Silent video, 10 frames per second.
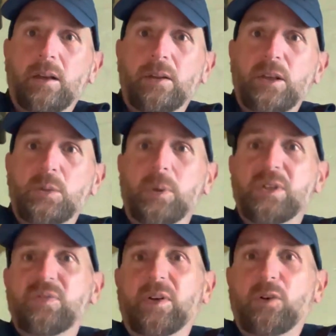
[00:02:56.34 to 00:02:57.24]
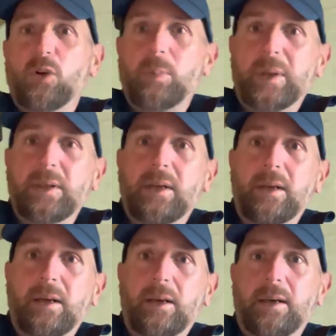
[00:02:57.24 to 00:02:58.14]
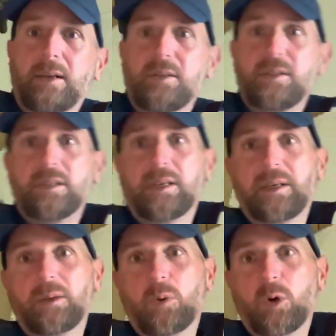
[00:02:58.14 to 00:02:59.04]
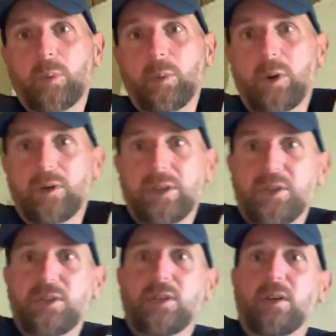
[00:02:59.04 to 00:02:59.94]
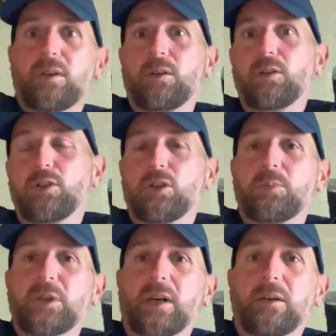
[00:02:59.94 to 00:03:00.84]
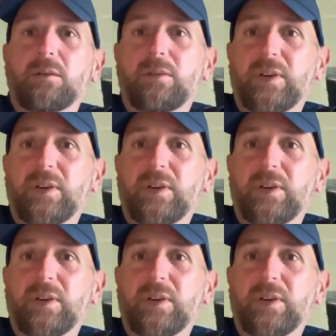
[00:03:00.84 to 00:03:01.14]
This one's for Robin. It's the Walk with Wallace YouTube channel. If